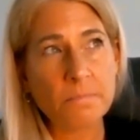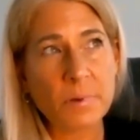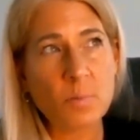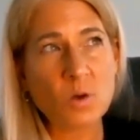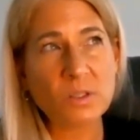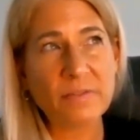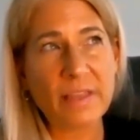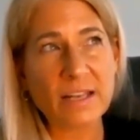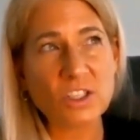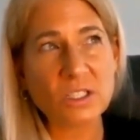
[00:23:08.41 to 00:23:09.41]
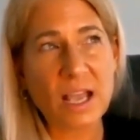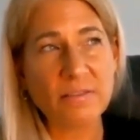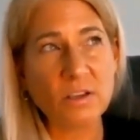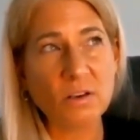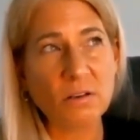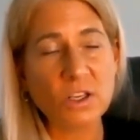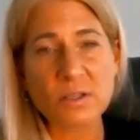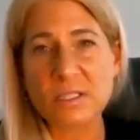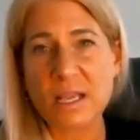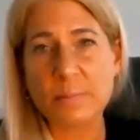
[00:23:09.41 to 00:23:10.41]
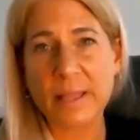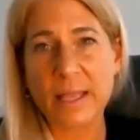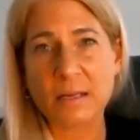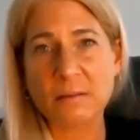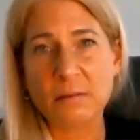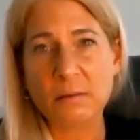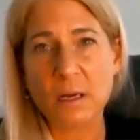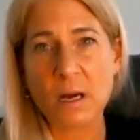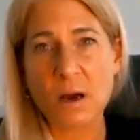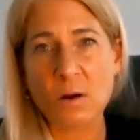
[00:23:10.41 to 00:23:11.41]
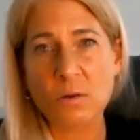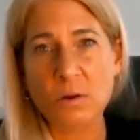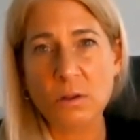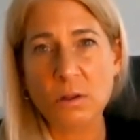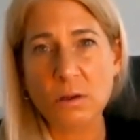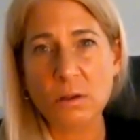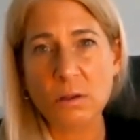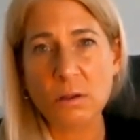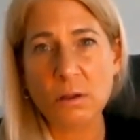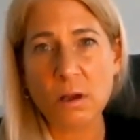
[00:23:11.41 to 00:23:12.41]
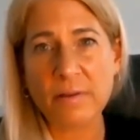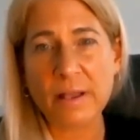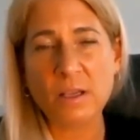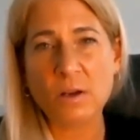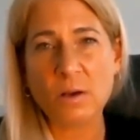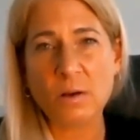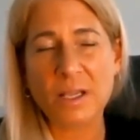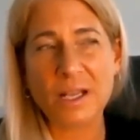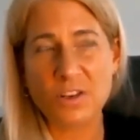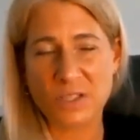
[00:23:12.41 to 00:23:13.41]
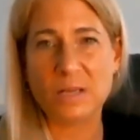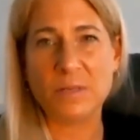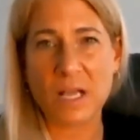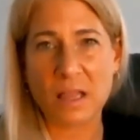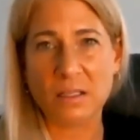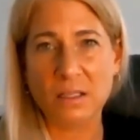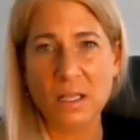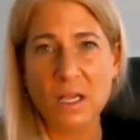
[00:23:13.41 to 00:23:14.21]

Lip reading: But most of that's just having your estate plan, about getting your team together,